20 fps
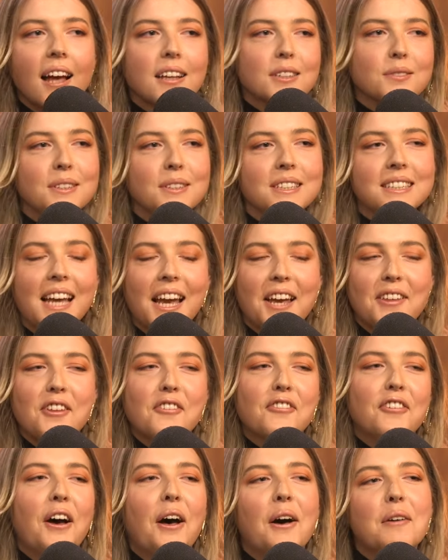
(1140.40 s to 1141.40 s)
as we say in
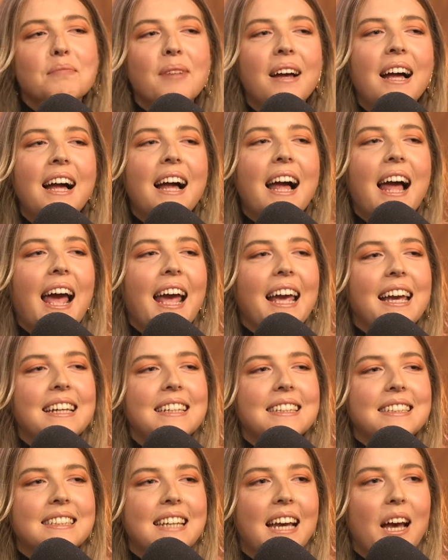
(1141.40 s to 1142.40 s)
the film.
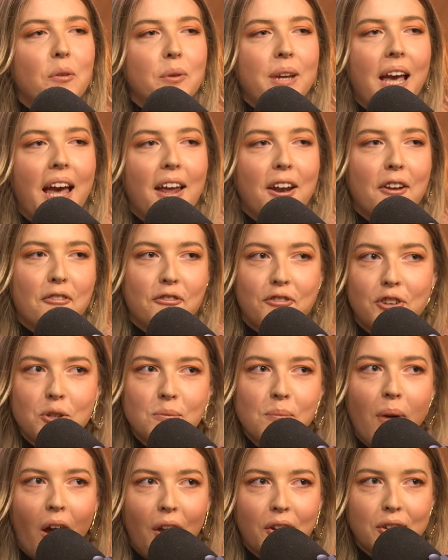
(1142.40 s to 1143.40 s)
And uh, we had a few
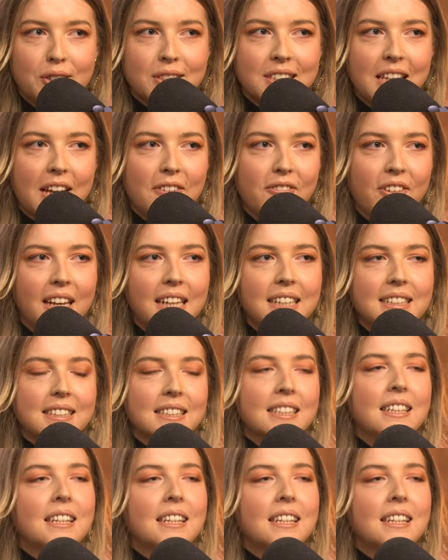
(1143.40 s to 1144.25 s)
models of it.